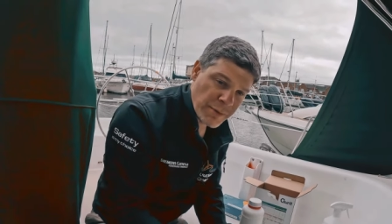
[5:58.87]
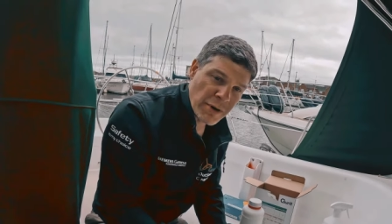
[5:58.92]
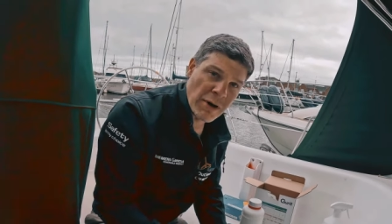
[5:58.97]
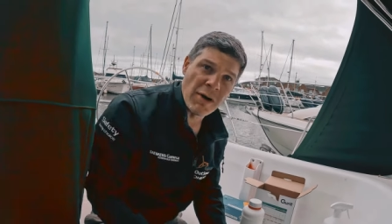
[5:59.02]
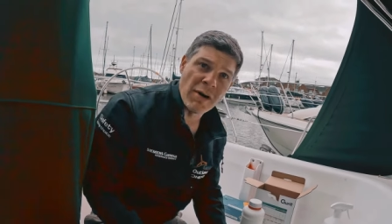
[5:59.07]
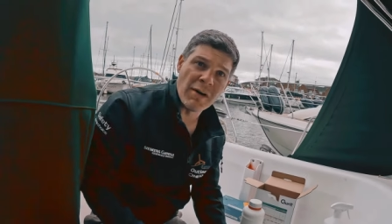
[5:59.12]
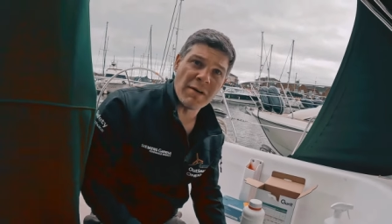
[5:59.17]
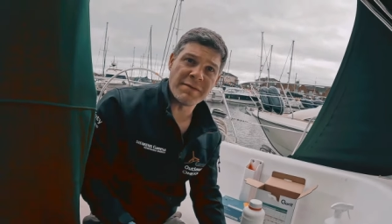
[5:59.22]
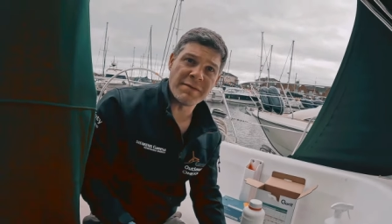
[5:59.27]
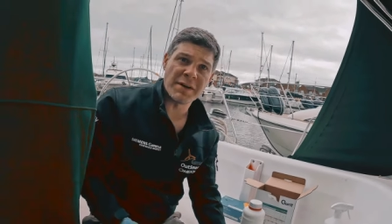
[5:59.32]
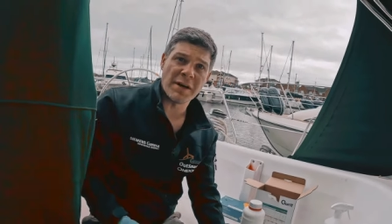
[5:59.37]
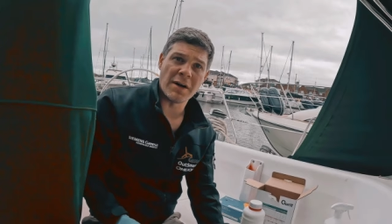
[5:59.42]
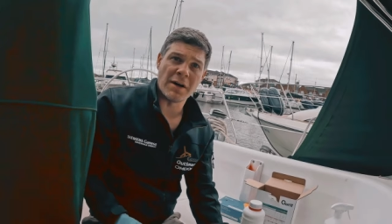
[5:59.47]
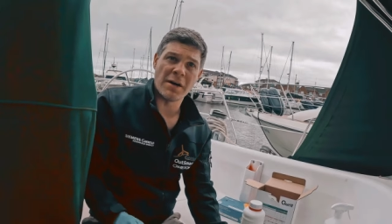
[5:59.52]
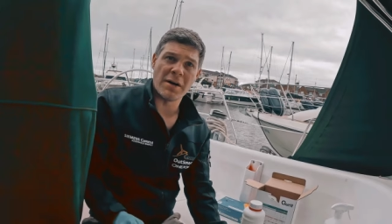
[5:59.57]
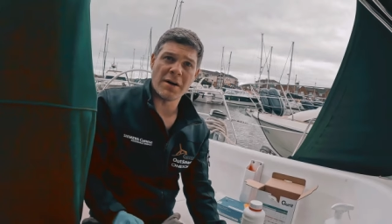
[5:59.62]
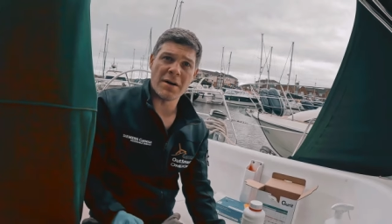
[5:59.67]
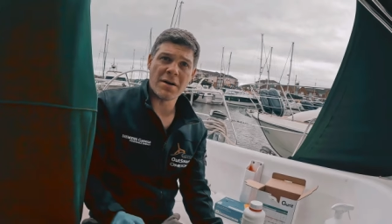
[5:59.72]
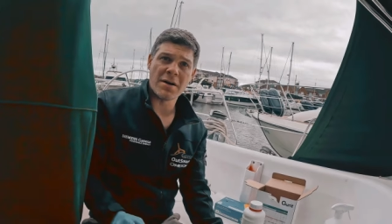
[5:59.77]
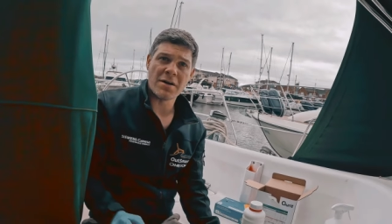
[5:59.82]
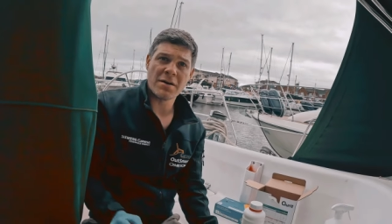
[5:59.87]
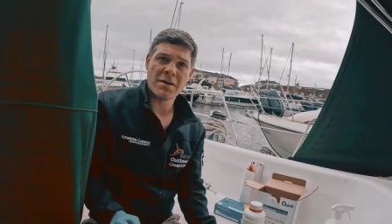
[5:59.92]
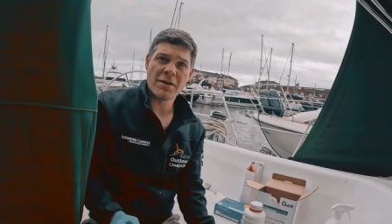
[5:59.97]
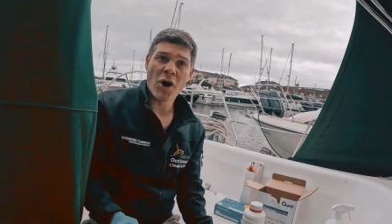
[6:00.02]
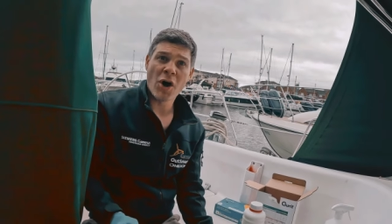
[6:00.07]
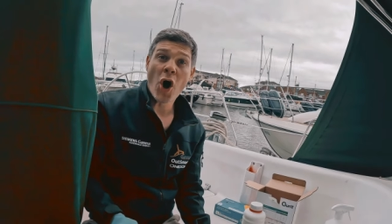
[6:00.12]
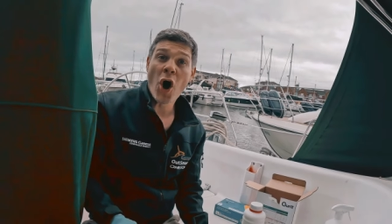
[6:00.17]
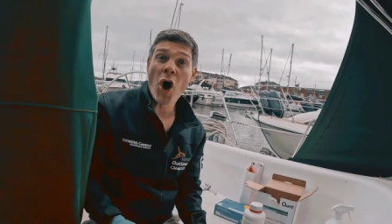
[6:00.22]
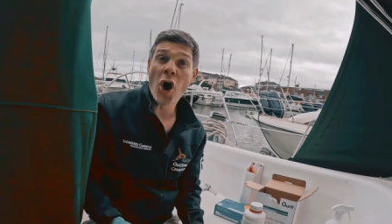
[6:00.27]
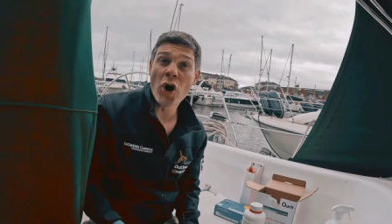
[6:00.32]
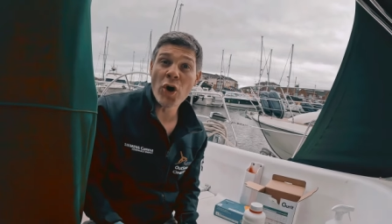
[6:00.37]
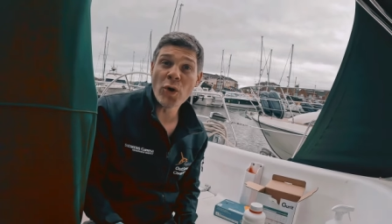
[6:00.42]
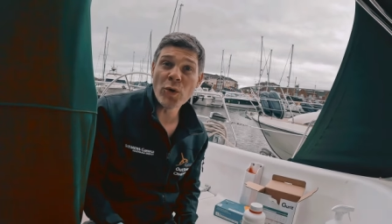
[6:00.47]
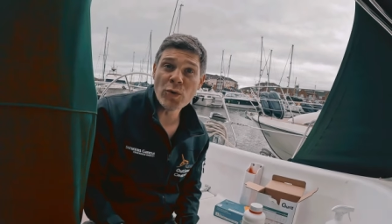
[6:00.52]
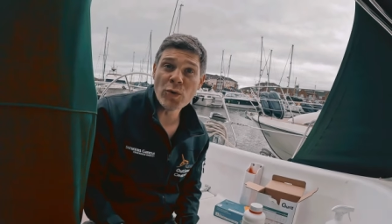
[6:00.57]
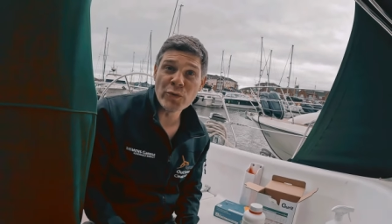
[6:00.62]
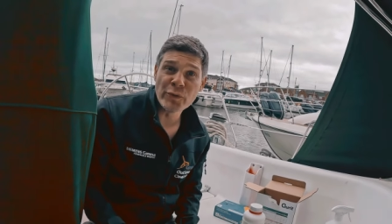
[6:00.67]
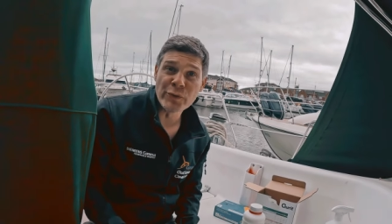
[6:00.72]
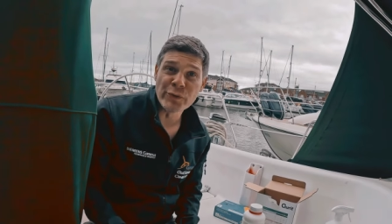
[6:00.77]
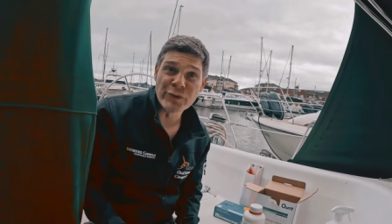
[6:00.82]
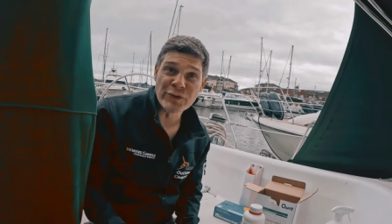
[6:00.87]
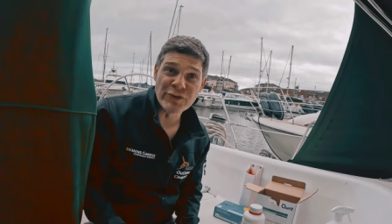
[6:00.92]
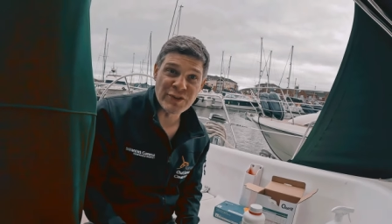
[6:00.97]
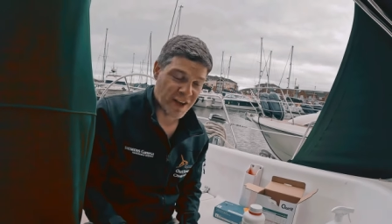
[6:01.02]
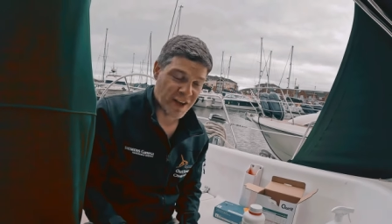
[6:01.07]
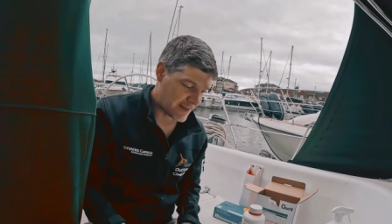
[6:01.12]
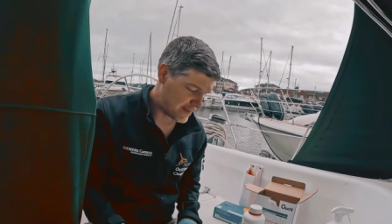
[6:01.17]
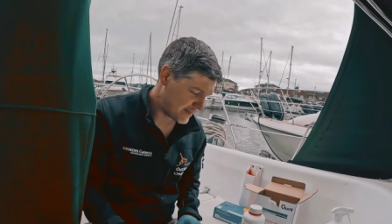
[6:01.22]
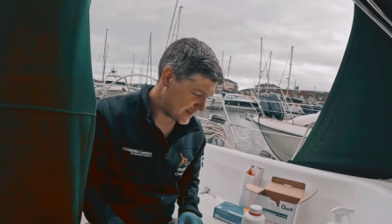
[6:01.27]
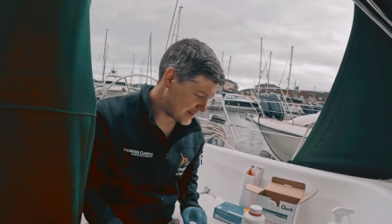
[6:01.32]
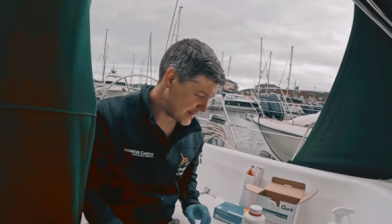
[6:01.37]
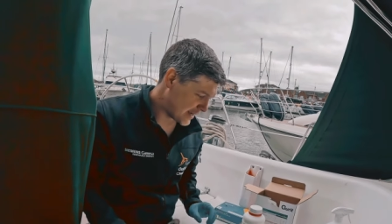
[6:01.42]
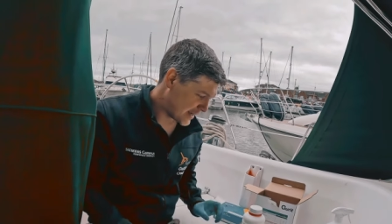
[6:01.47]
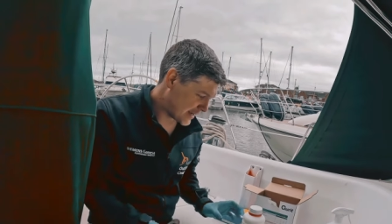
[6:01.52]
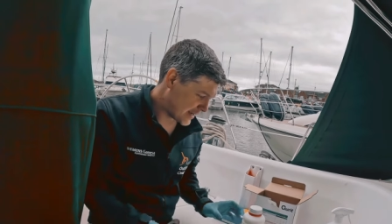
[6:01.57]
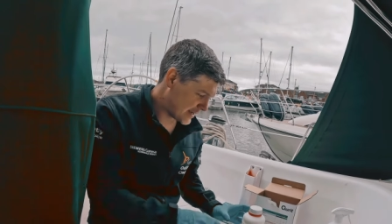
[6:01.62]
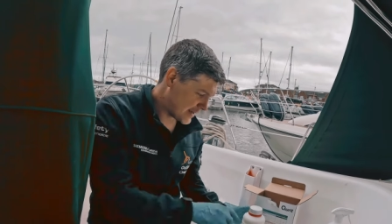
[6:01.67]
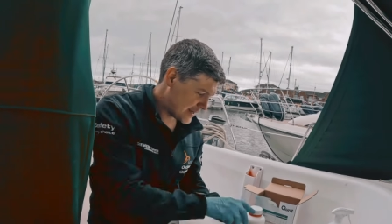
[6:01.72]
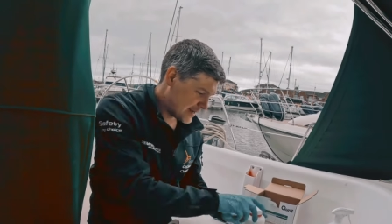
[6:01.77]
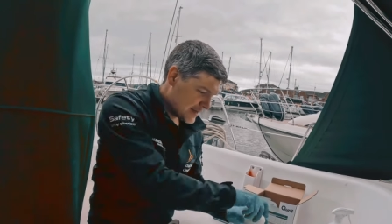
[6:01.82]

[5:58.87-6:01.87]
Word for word: of our holes in the deck.